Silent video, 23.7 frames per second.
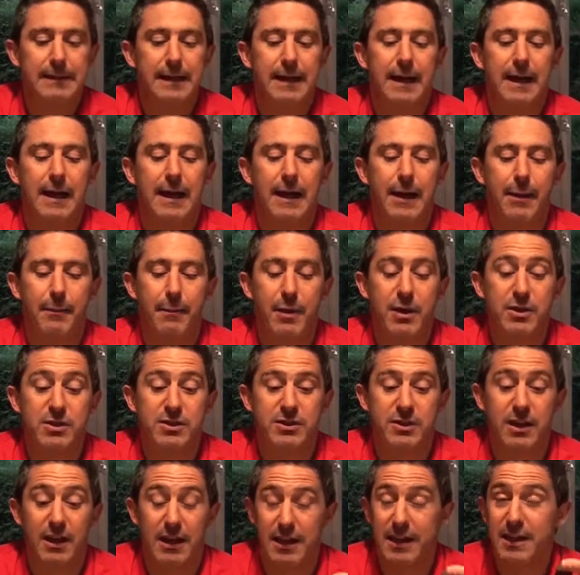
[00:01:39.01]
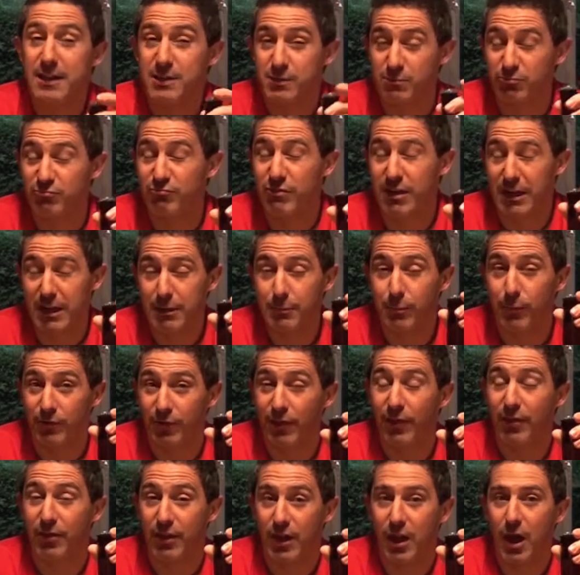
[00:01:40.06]
And this really
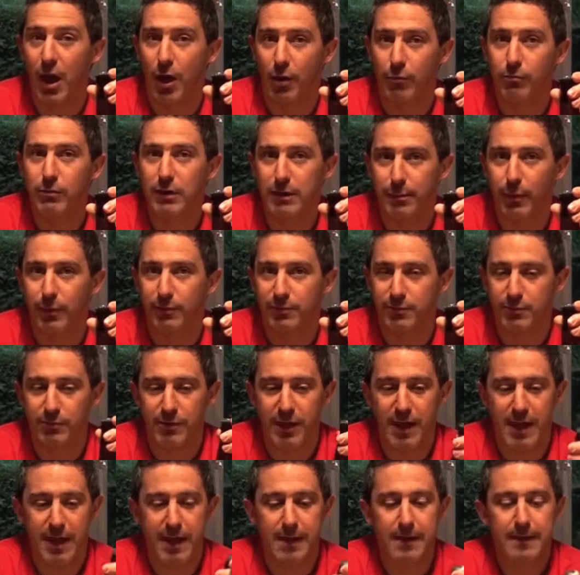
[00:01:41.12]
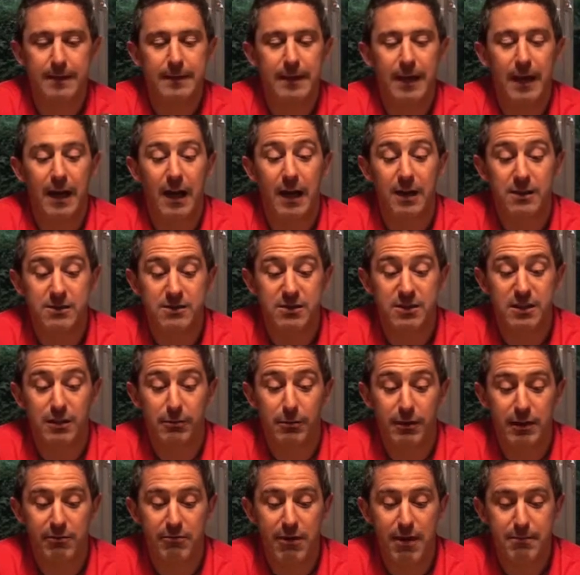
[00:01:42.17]
was the only bottle there, so
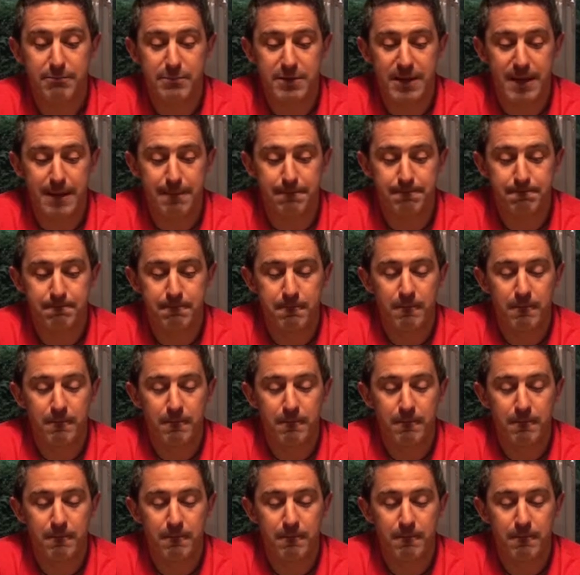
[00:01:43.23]
I grabbed it.